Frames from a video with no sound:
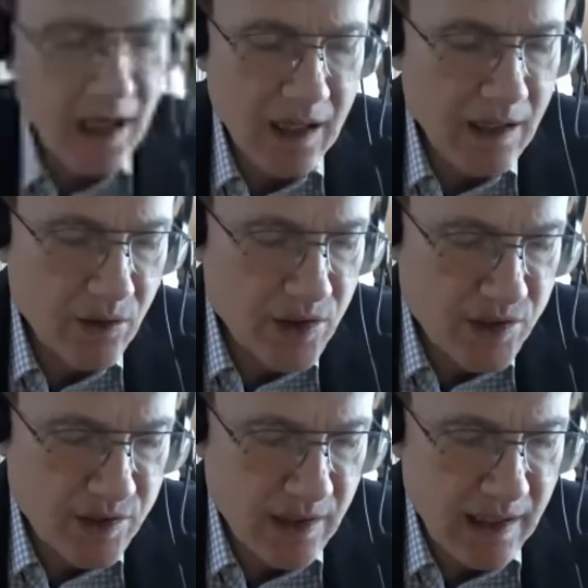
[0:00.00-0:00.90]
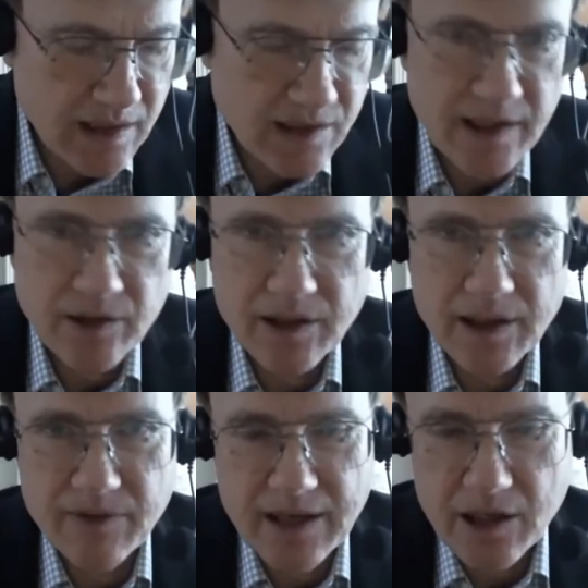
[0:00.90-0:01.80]
and of course, Alexander
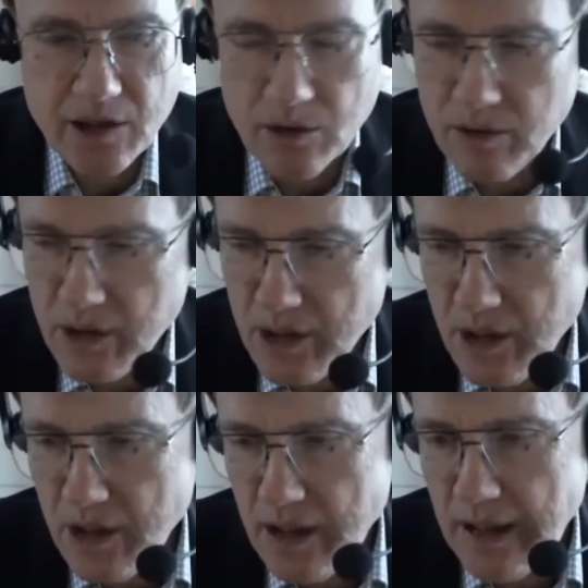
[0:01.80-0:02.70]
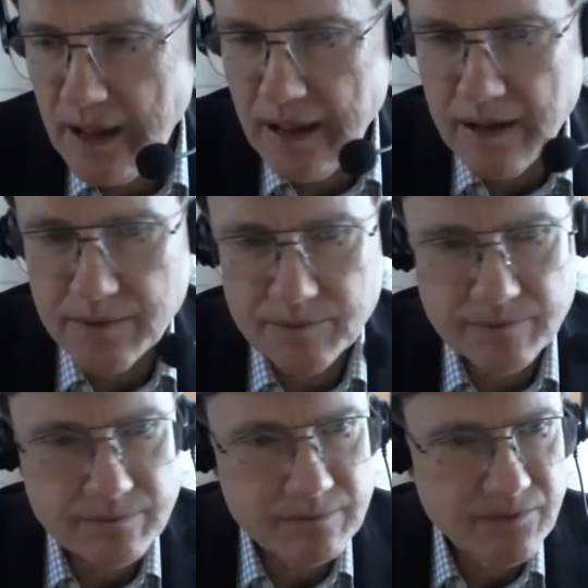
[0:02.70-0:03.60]
Litvinenko
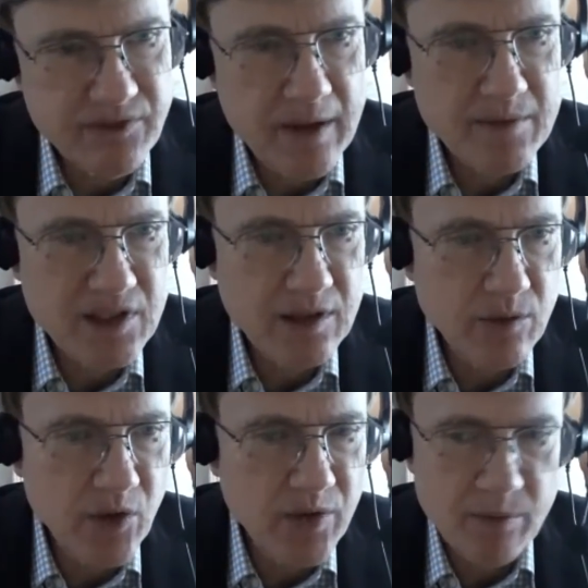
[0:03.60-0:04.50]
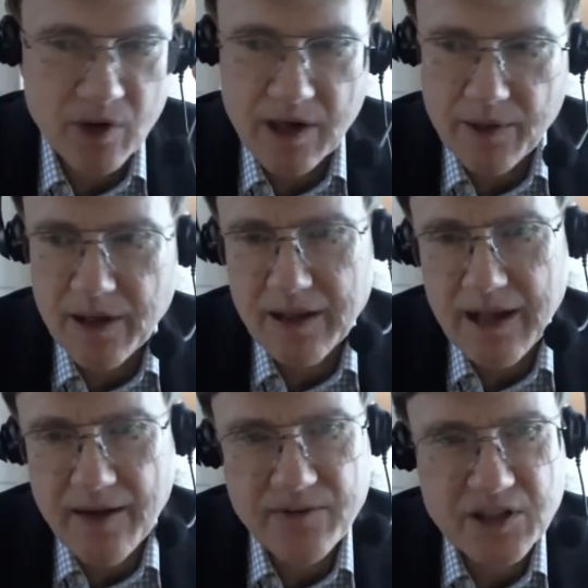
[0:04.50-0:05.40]
famously wrote the book, I think,
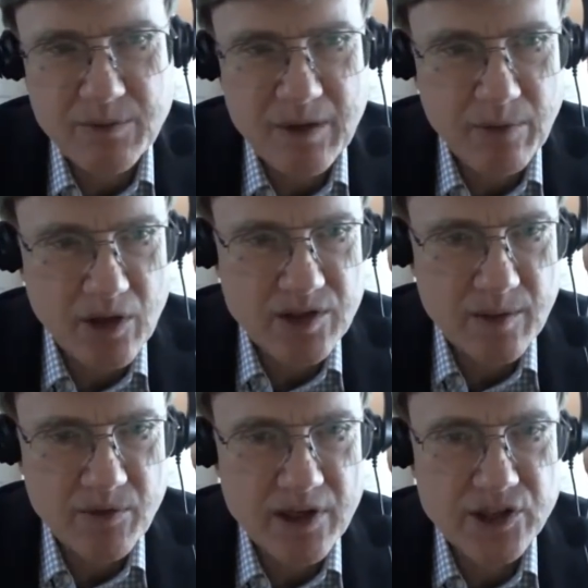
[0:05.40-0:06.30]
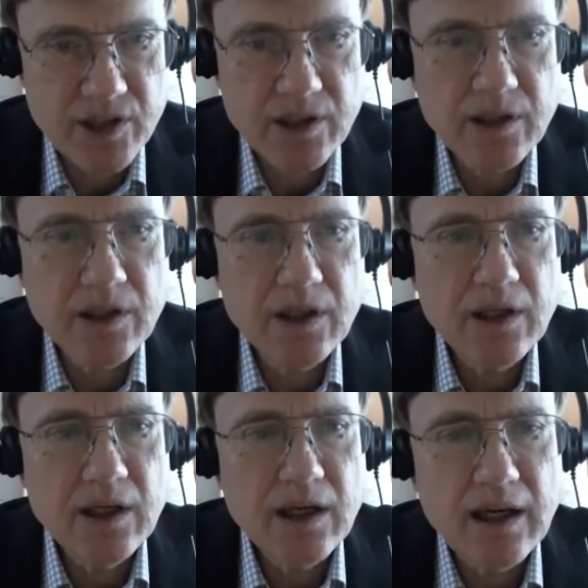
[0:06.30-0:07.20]
The FSB Blows Up Russia,
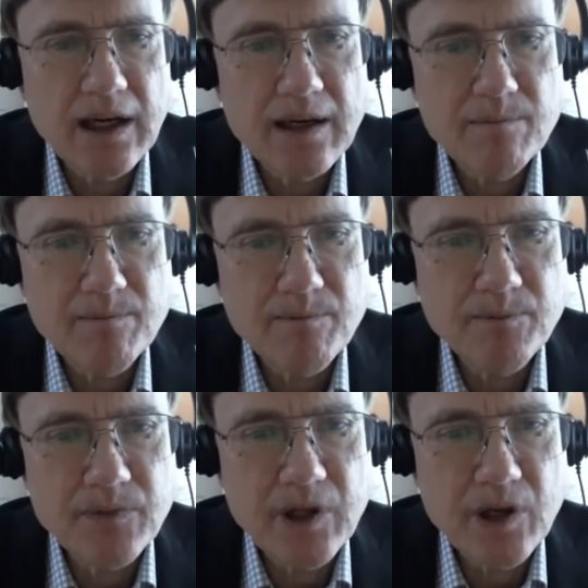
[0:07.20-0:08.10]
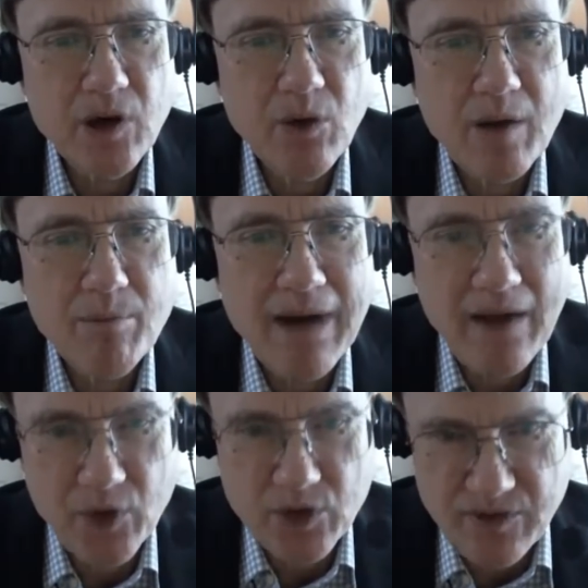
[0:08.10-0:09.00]

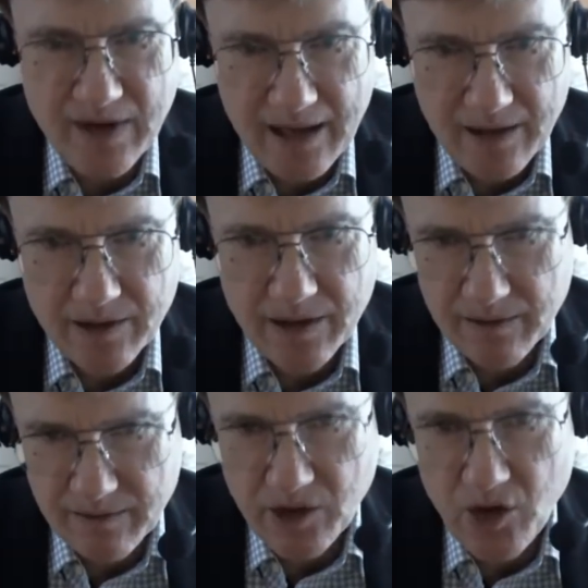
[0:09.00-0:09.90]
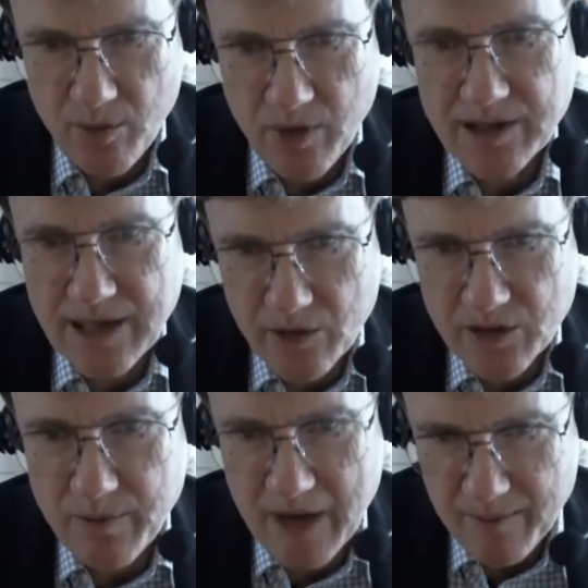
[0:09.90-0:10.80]
about those the Khobar
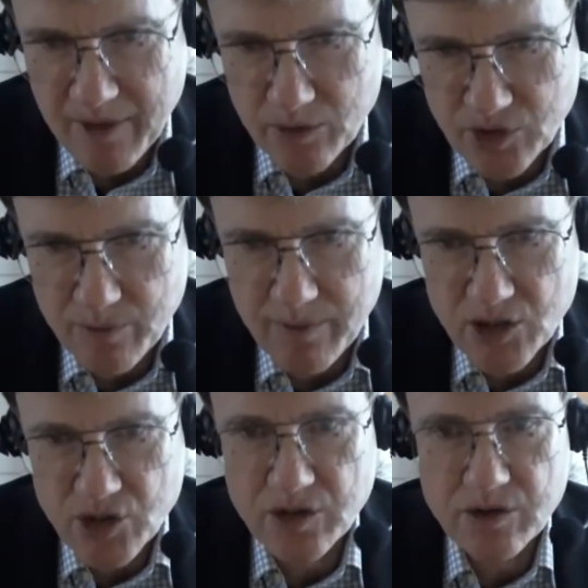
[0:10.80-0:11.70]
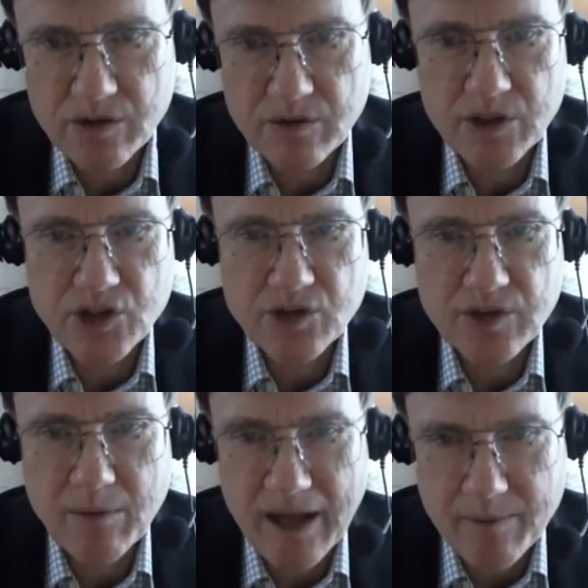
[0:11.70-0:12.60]
Towers bombing, which you mentioned, which
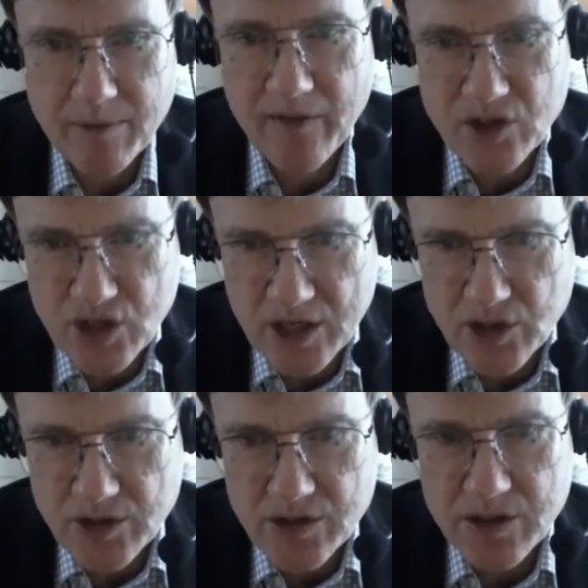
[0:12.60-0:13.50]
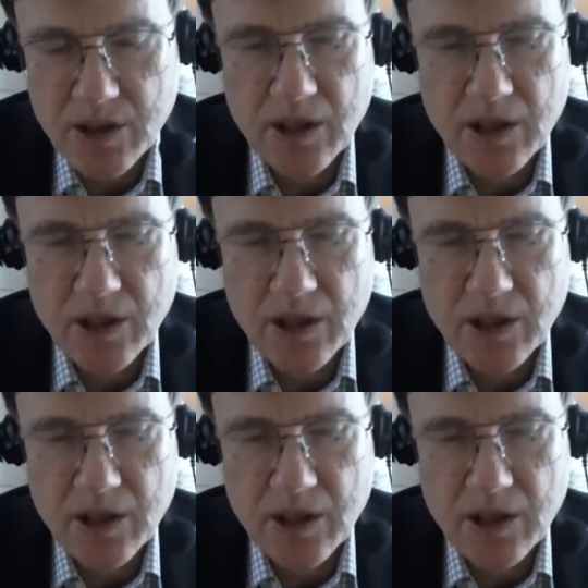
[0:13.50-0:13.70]
they blamed on the Chechens,